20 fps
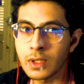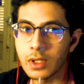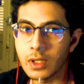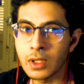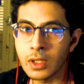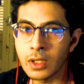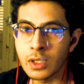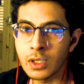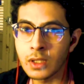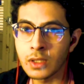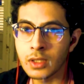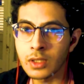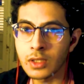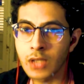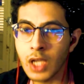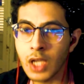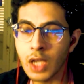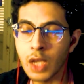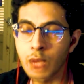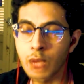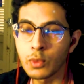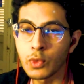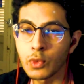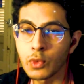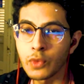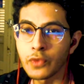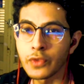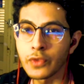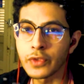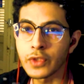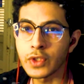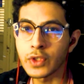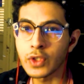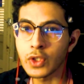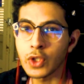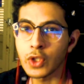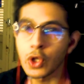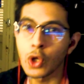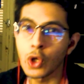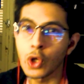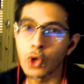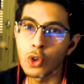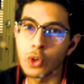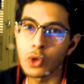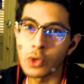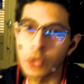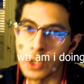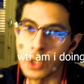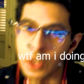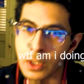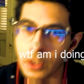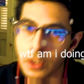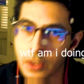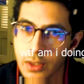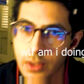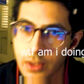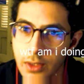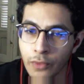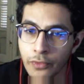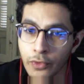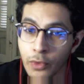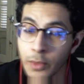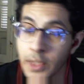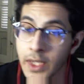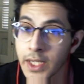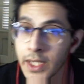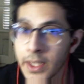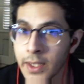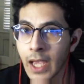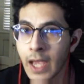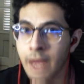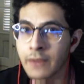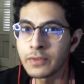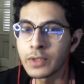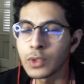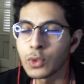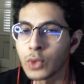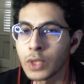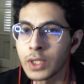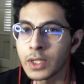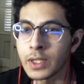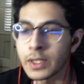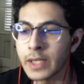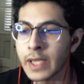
uh, time moves slower. For me, every week is